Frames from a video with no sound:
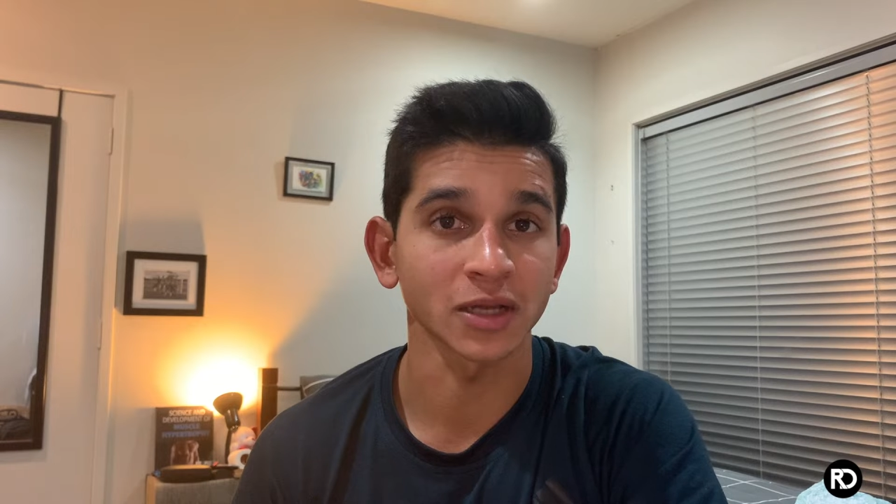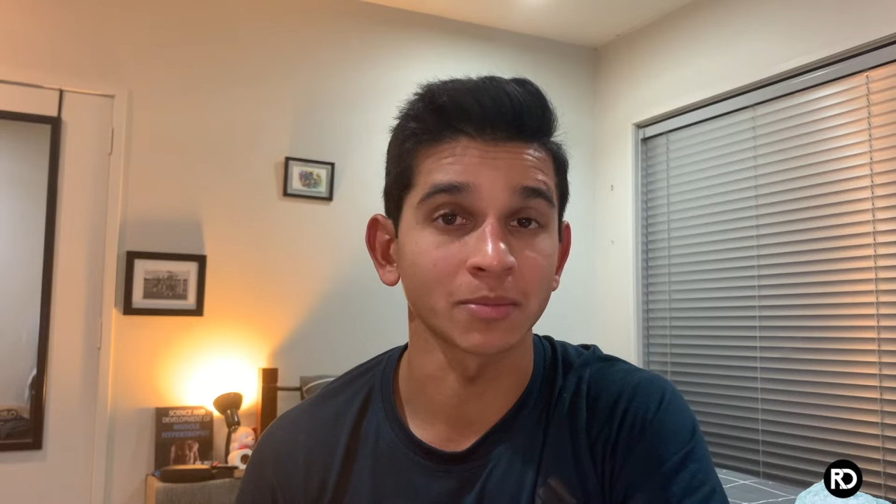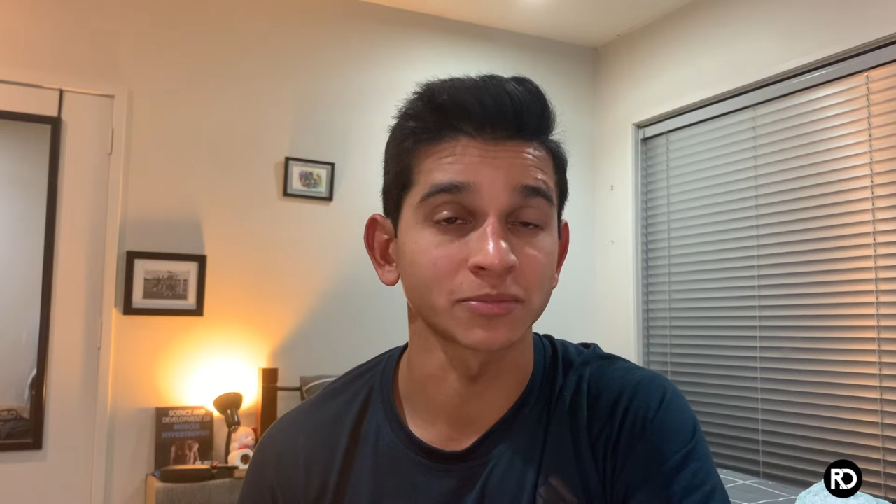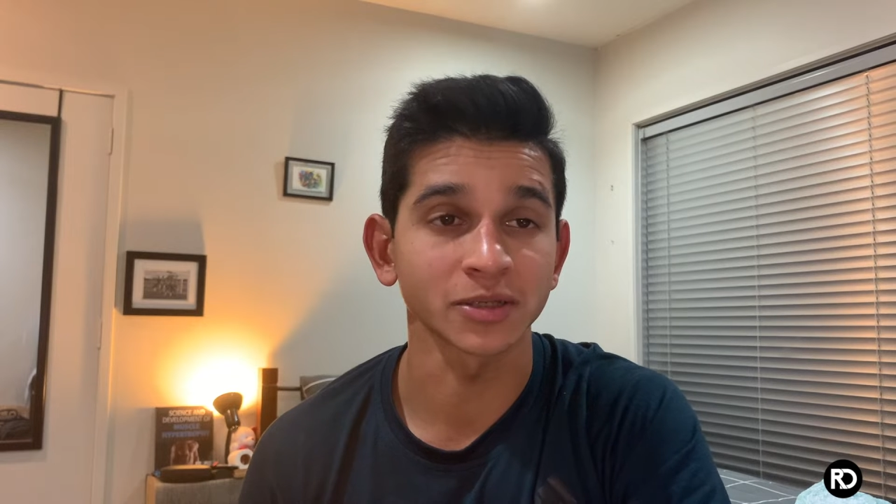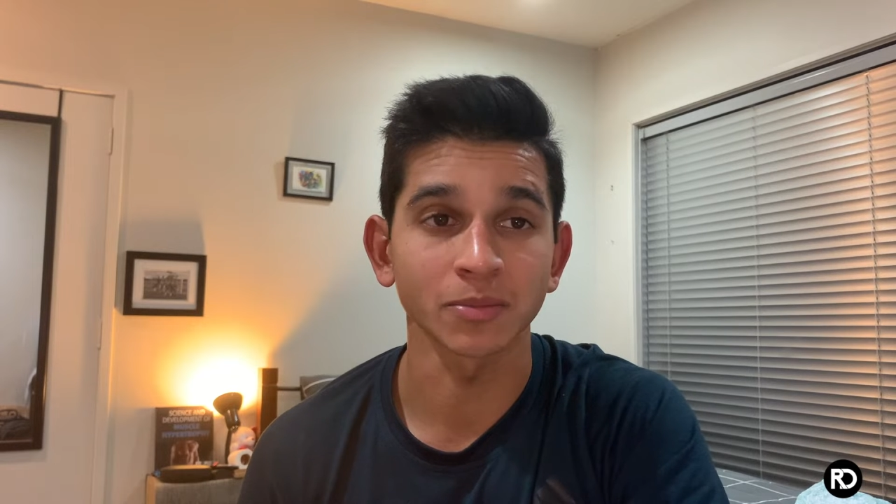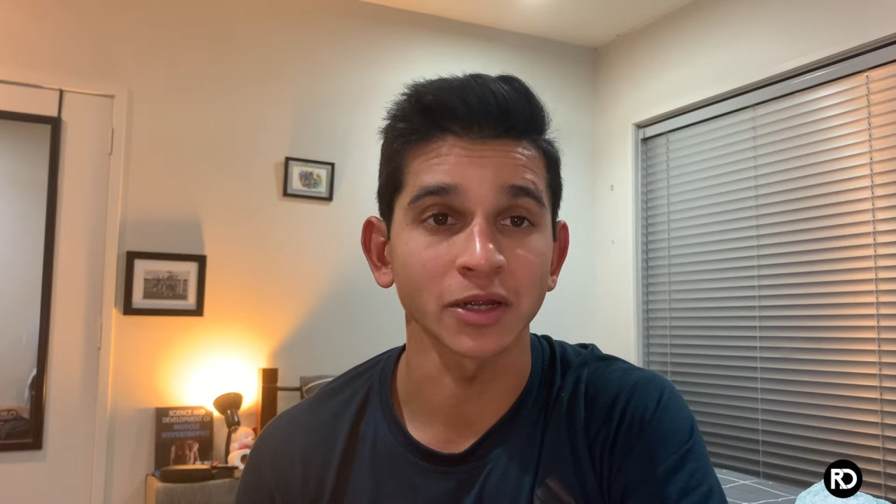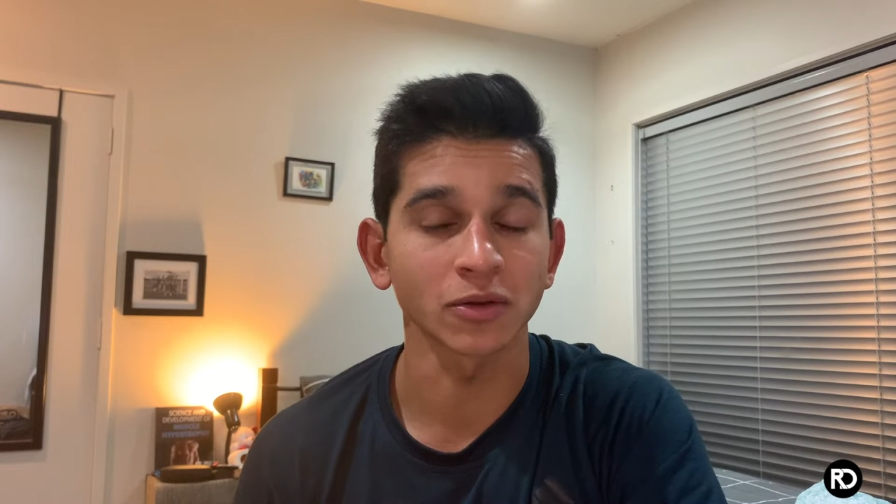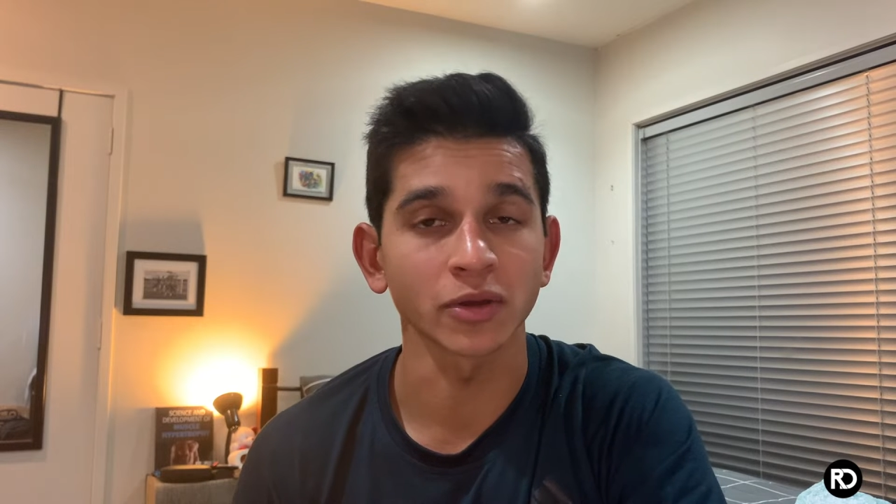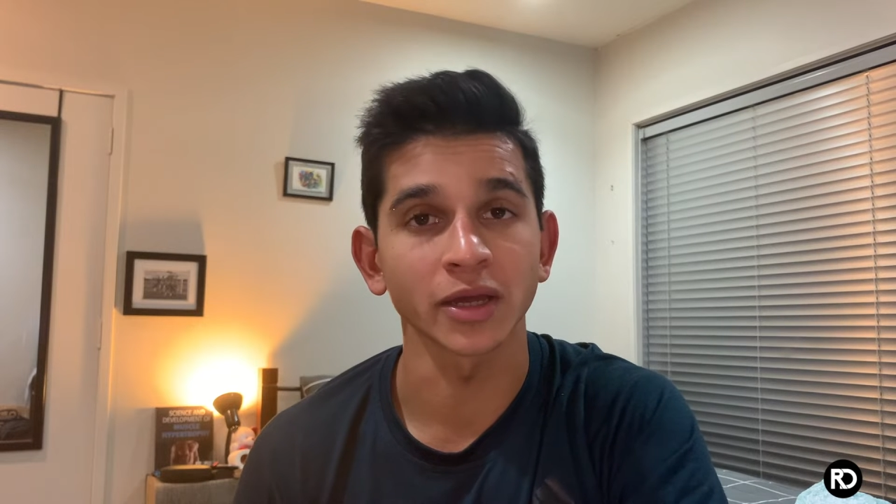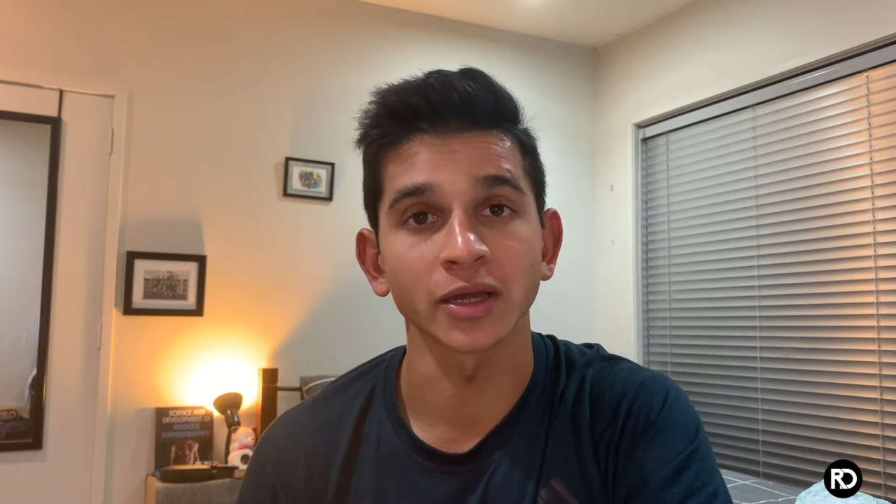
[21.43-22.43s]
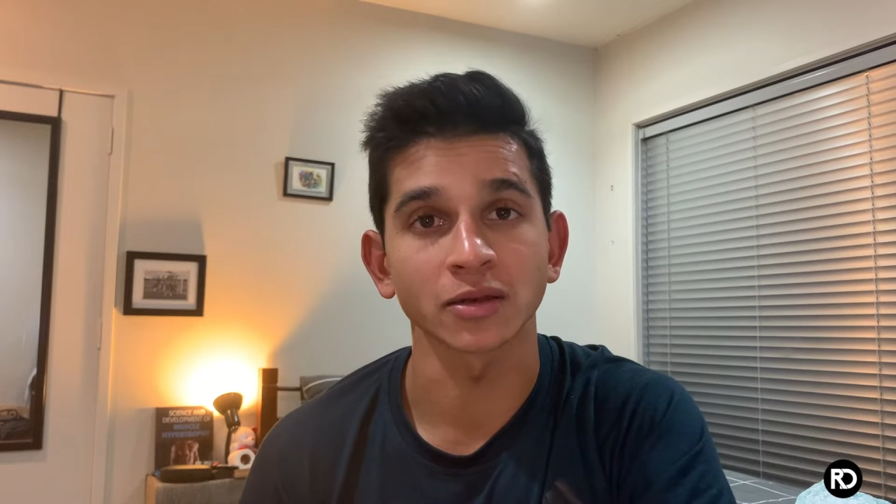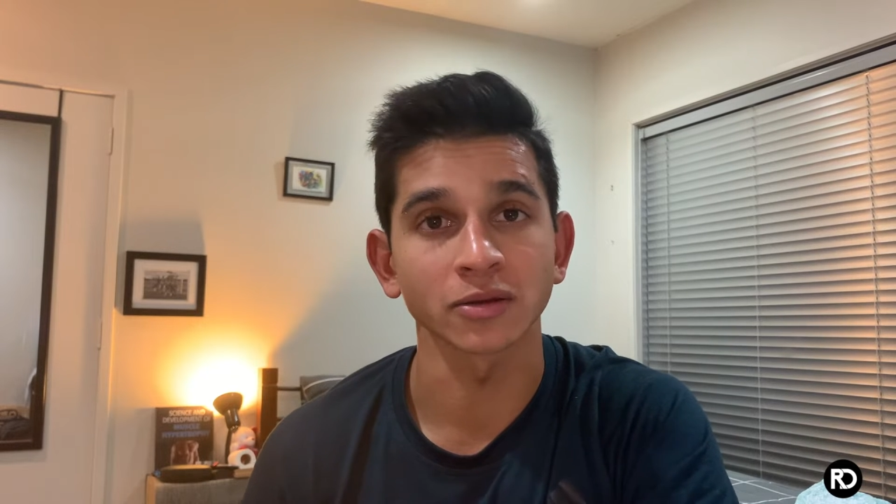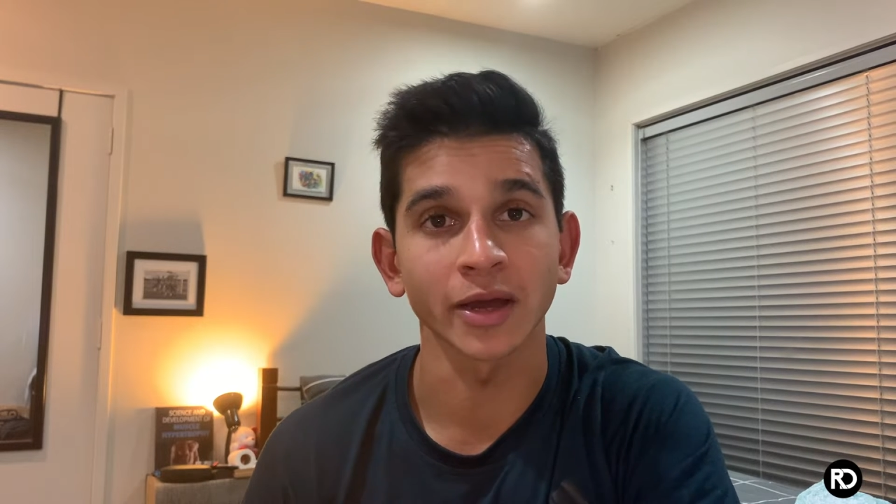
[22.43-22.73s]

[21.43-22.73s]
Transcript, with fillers: I'm simply doing it to